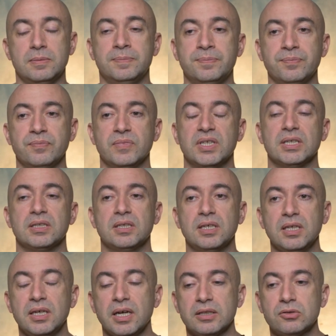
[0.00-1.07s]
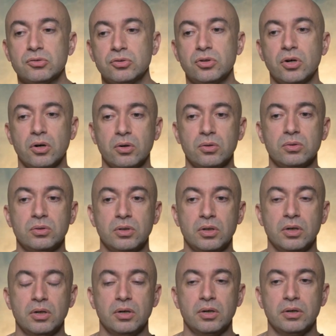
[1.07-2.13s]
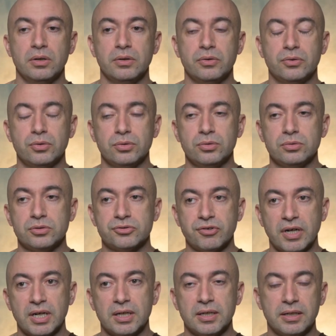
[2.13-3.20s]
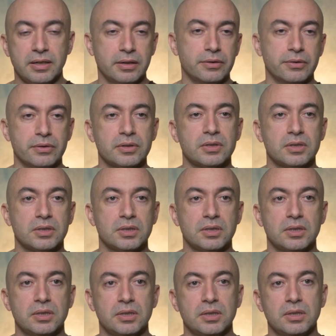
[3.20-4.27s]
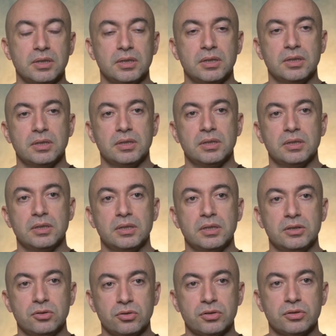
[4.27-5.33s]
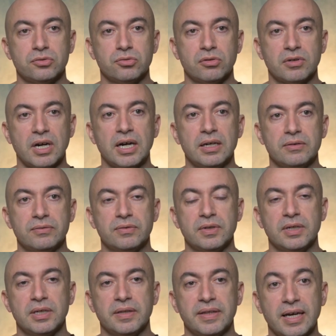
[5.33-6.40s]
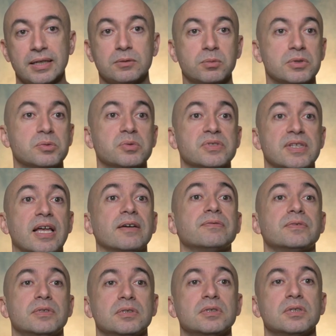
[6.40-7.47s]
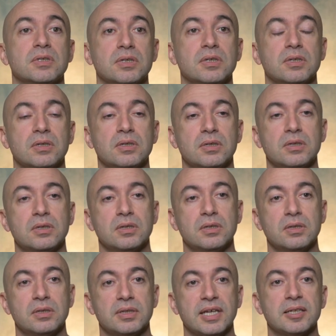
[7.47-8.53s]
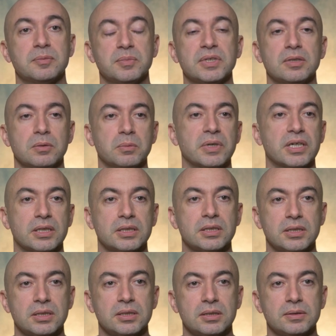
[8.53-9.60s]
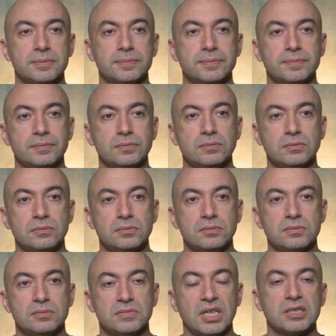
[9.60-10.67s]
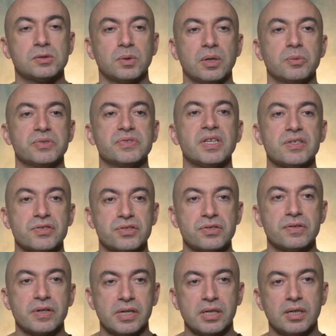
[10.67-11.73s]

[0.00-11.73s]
that he had to go through trial and error in order to arrive at that which was left, that middle way. That's why it was necessary.